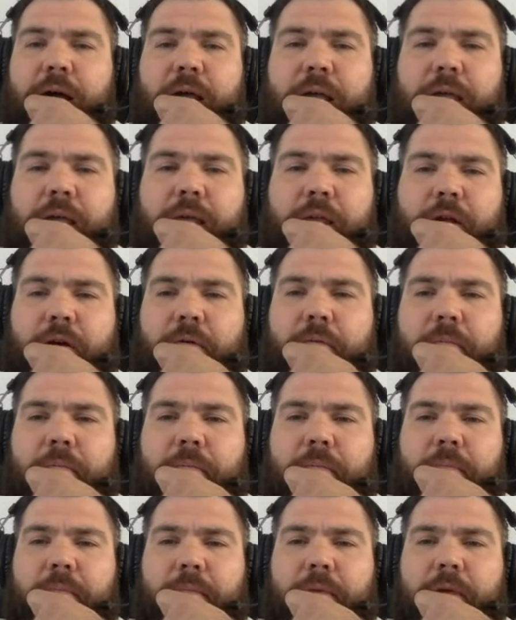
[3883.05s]
you know
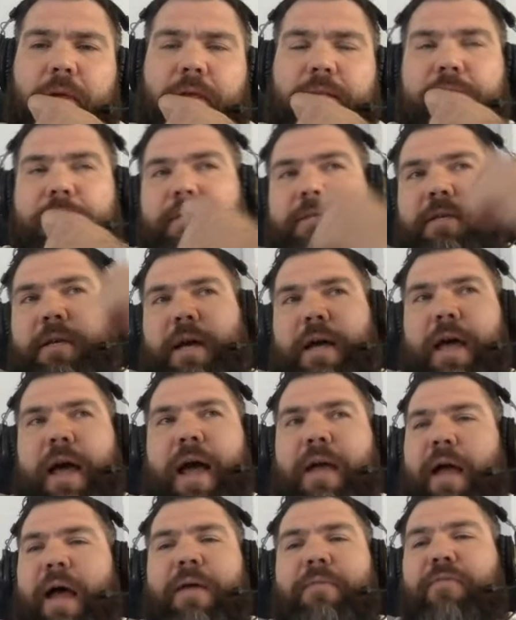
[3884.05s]
it's
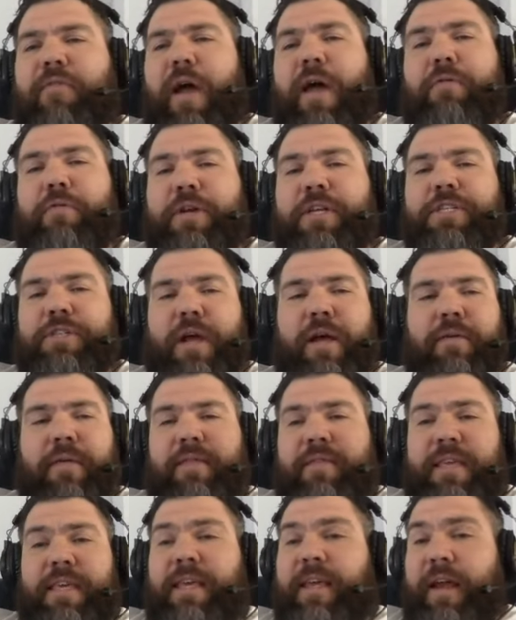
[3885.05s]
i i i range i
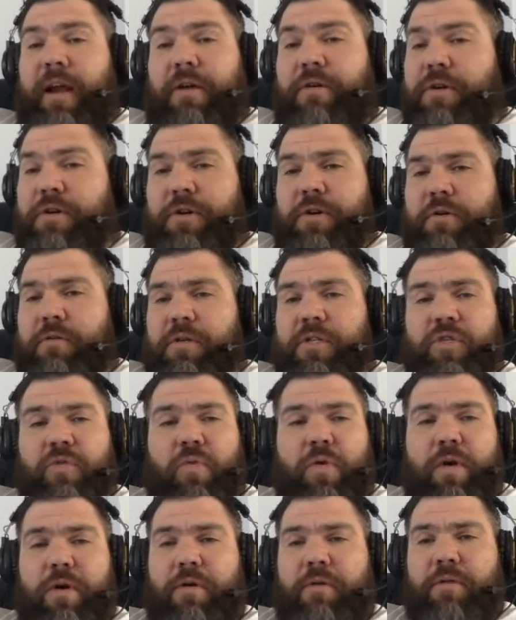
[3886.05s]
think character is
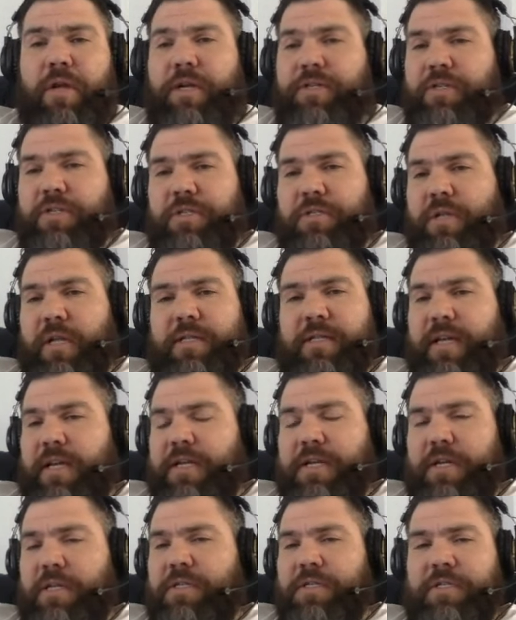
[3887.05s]
one not just mm -hmm.
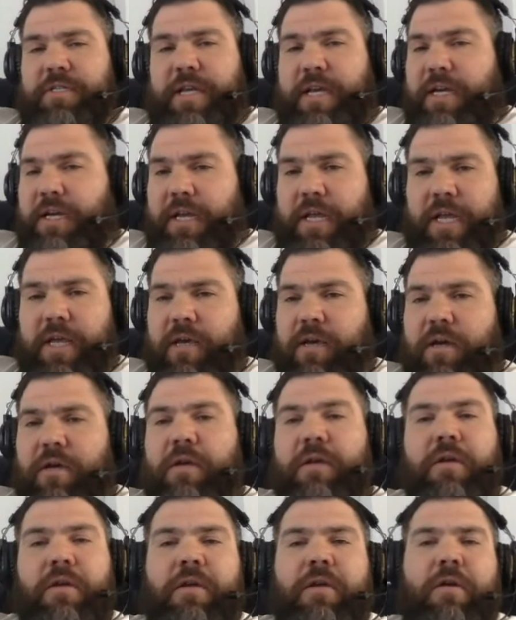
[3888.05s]
attendance technique
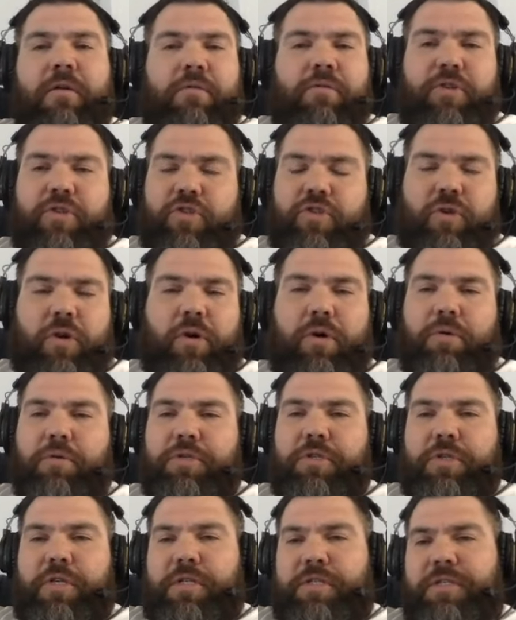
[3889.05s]

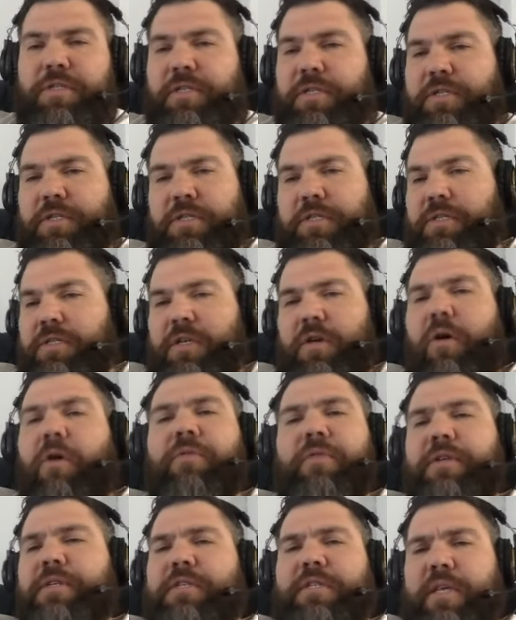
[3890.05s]
results, consistency, all
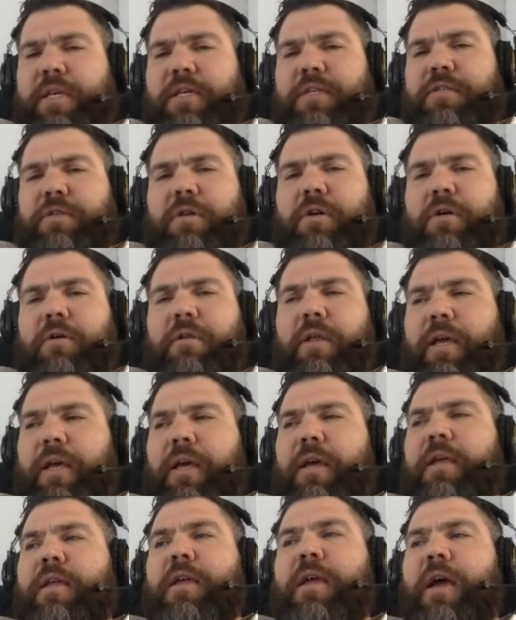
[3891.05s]
these things. You know, like
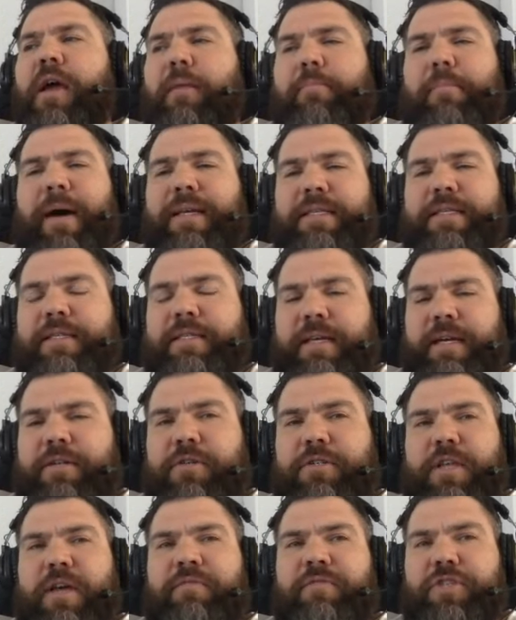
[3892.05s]
my
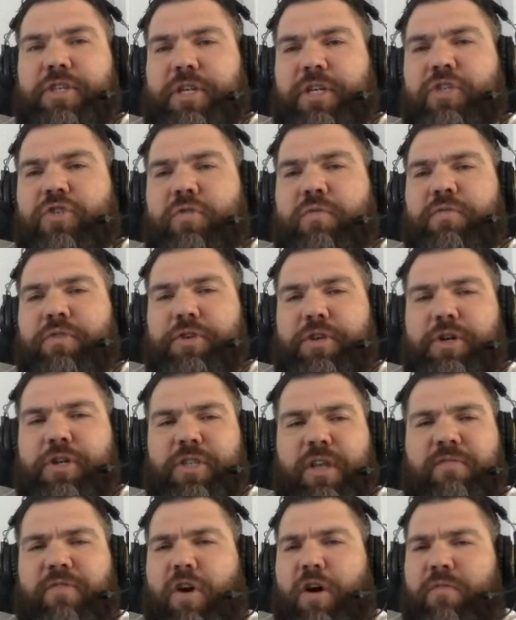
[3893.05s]
standards have changed over the
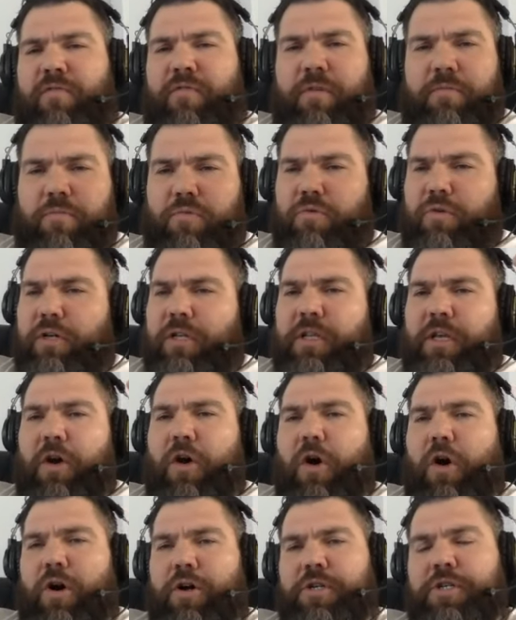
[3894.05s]
years. I've gone from really
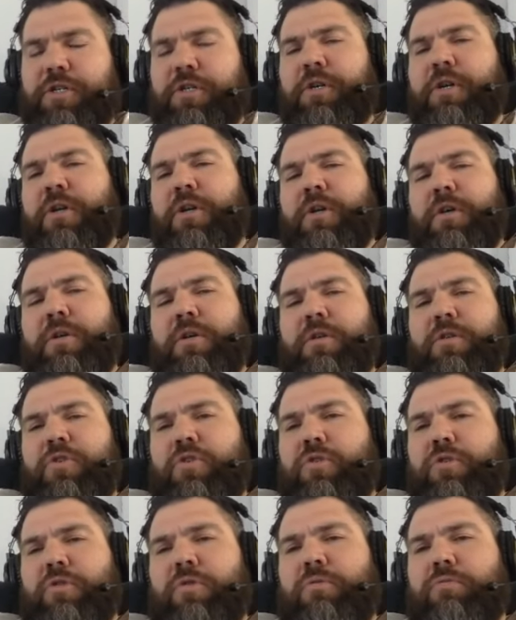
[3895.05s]
harsh
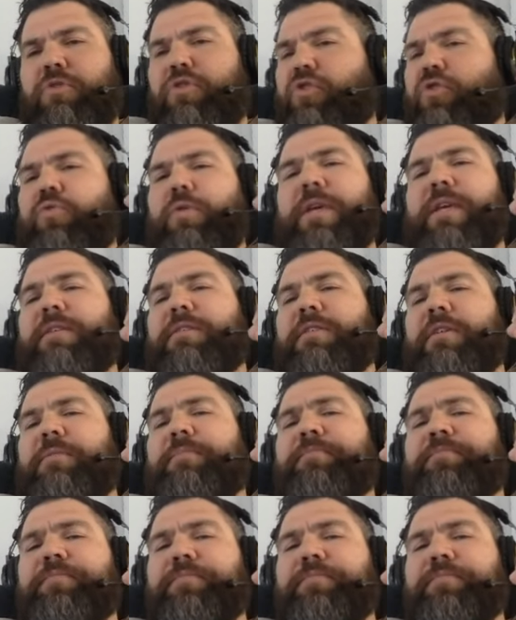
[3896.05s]
to too easy,